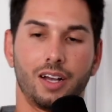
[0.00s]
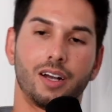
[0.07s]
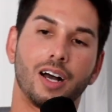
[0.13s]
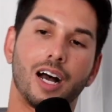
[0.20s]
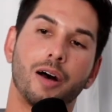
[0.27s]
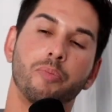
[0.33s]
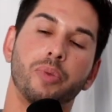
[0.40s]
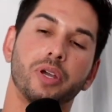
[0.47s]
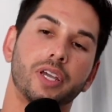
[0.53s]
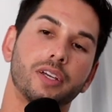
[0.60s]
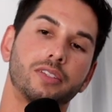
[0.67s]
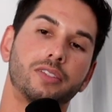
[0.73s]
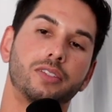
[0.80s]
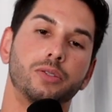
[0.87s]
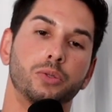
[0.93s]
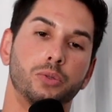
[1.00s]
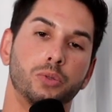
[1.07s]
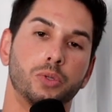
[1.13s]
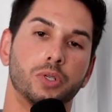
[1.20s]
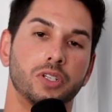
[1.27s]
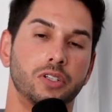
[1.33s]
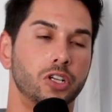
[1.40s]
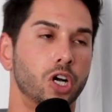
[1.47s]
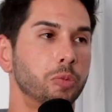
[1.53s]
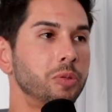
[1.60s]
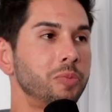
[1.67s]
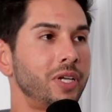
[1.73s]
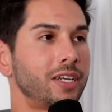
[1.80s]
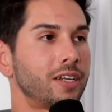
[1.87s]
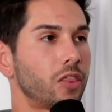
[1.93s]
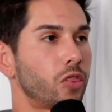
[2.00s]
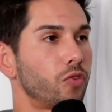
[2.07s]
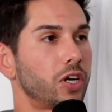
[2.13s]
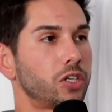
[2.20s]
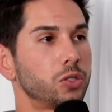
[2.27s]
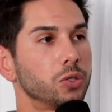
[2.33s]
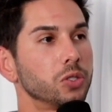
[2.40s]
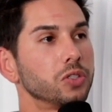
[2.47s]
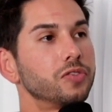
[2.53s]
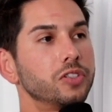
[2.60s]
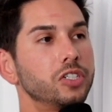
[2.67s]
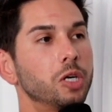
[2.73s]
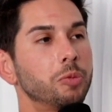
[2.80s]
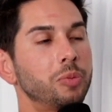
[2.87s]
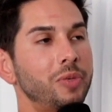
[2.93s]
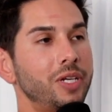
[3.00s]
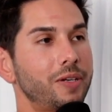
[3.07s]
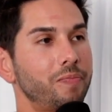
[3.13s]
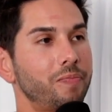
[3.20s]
I'm big into dopamine and thresholds for dopamine.